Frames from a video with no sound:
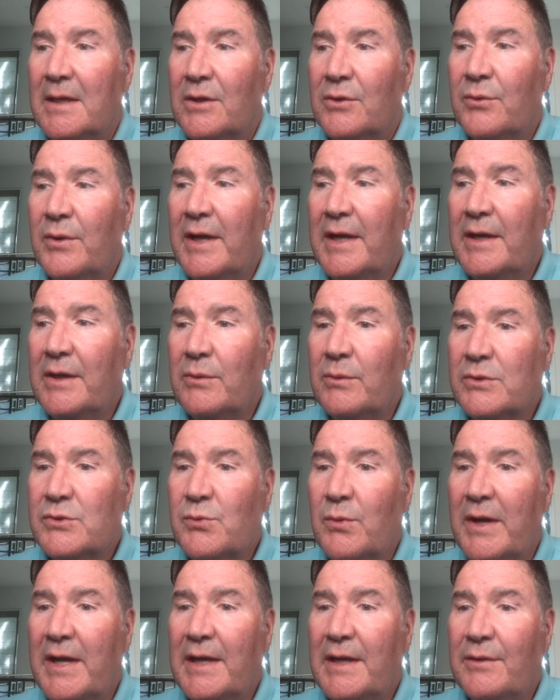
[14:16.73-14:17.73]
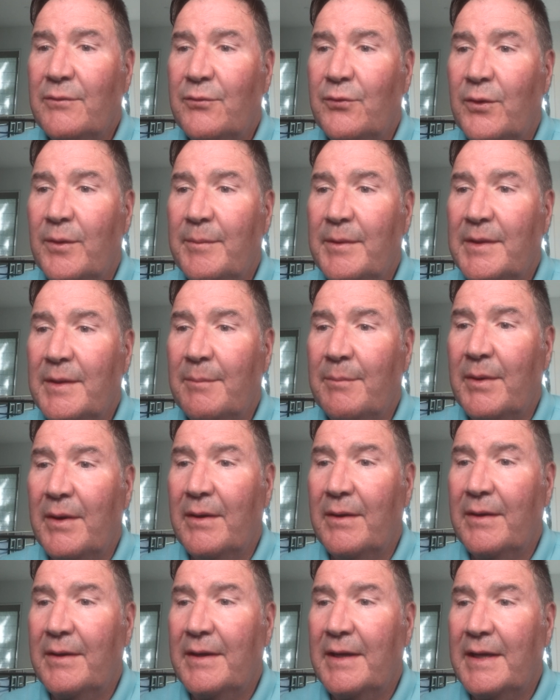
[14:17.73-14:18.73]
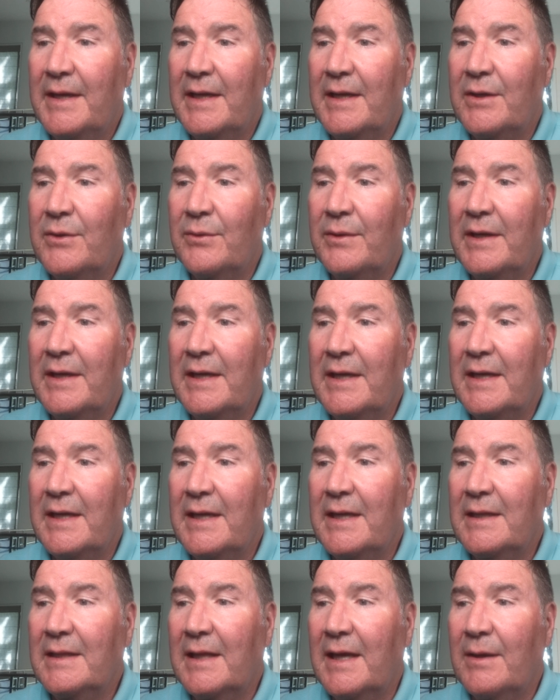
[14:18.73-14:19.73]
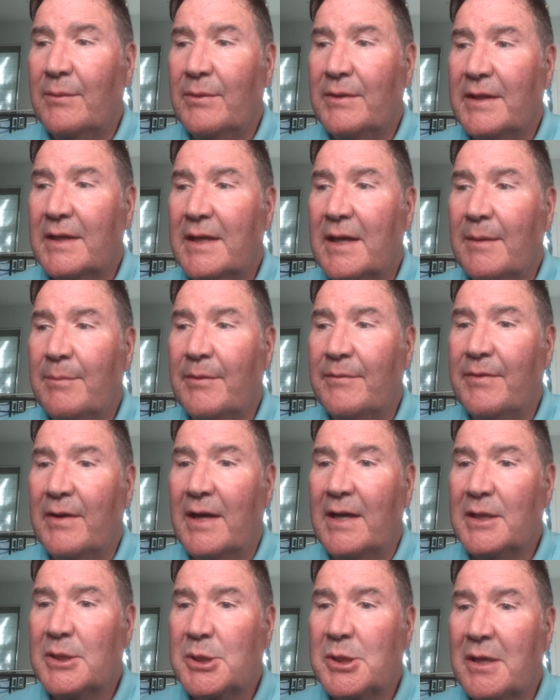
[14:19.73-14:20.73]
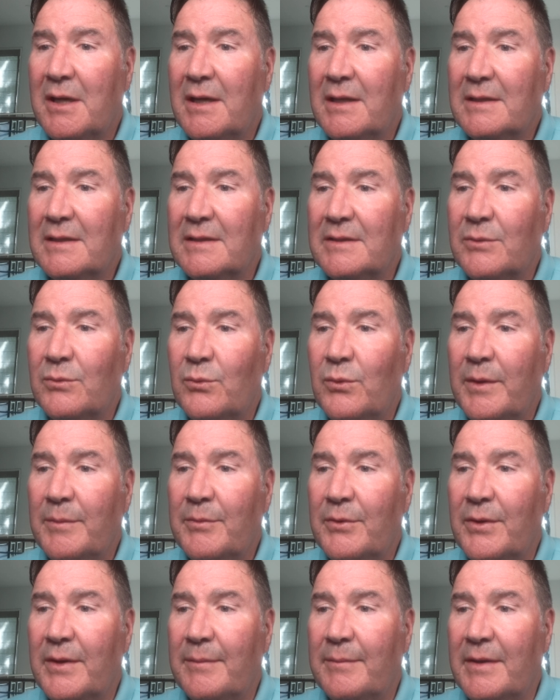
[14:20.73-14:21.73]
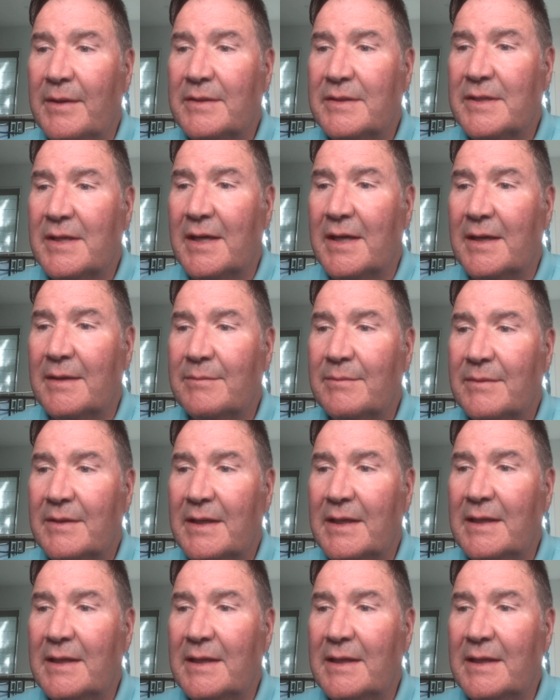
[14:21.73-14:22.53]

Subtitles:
Grady was waiting for him in the barn, and he greeted Eli with a cup of hot chocolate and whipped cream on top.